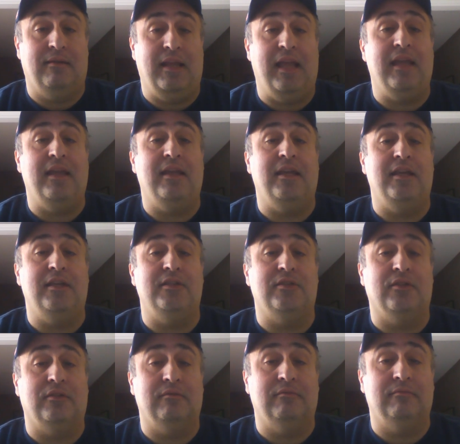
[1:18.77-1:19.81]

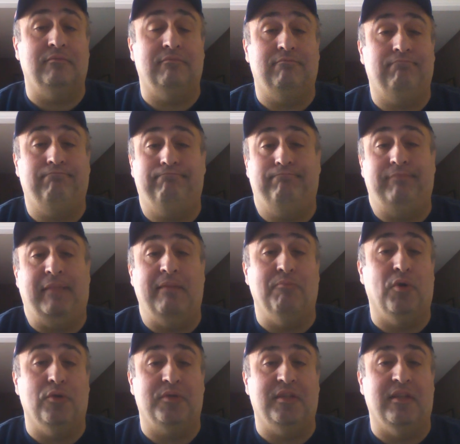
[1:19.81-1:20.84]
80s and
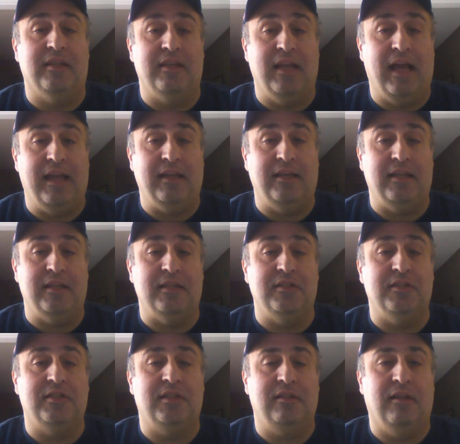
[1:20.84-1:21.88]
most of the
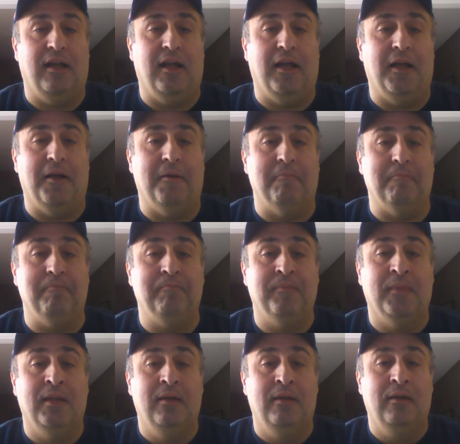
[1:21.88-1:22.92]
90s, um,
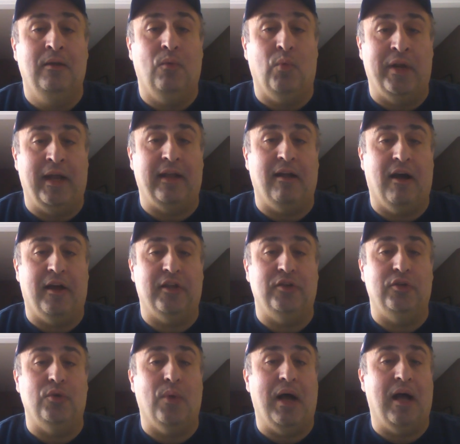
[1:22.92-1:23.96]
when I got
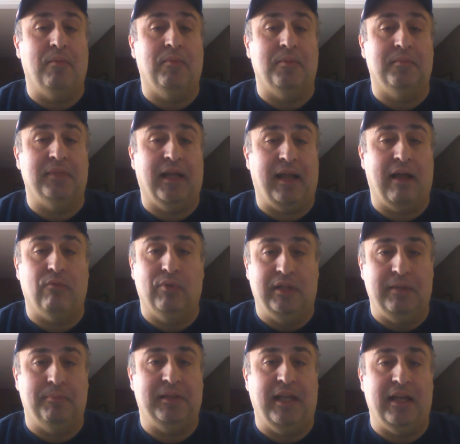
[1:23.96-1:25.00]
a new album, like I
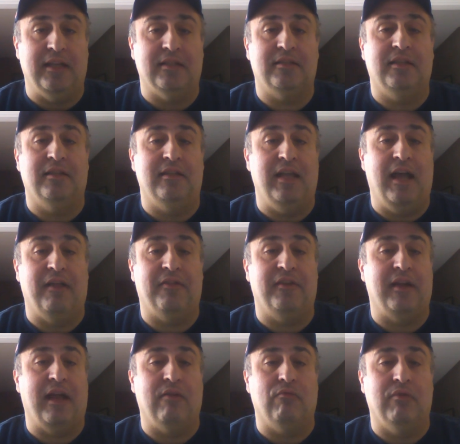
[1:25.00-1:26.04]
really played it to death
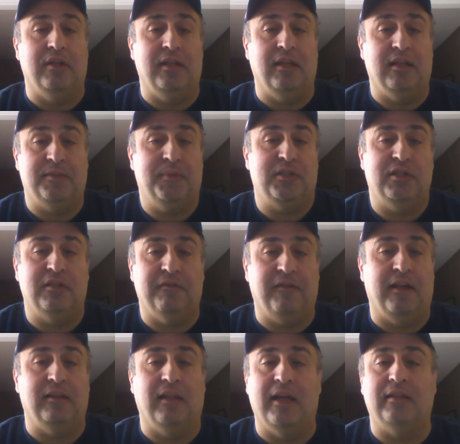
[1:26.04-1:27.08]
and I really, especially if
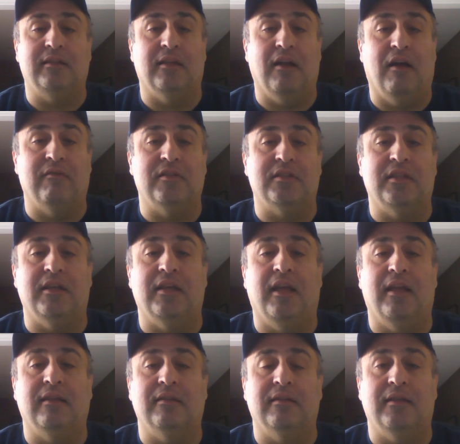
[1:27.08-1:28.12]
I liked it,
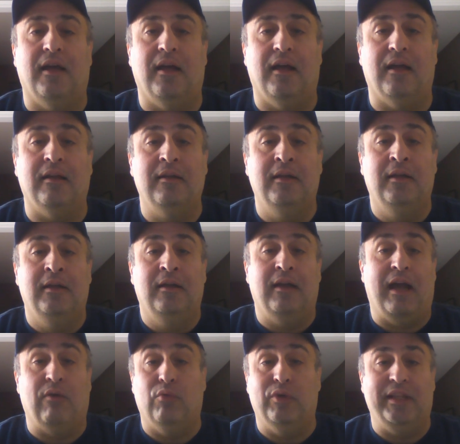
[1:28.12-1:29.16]
obviously, and uh,
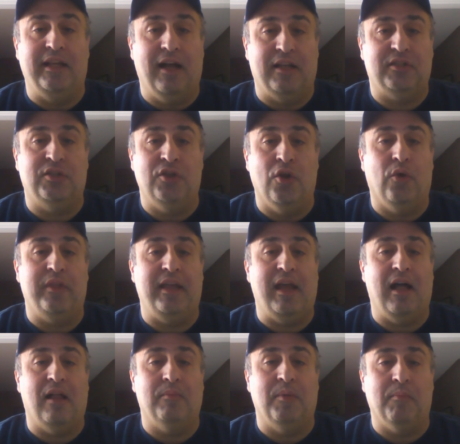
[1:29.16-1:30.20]
I really got to know the
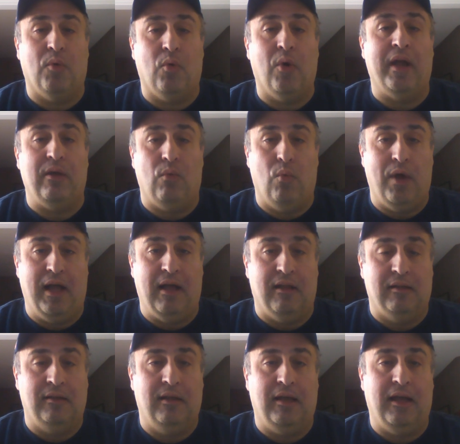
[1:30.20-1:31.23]
album quite
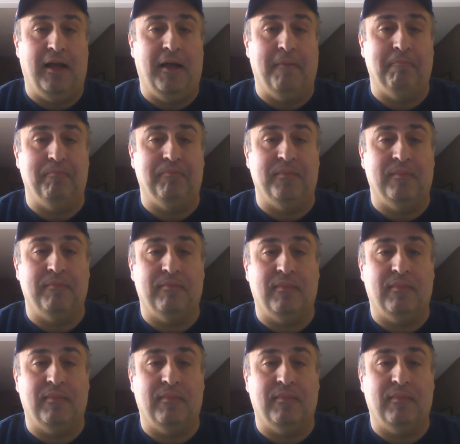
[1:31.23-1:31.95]
well. Um,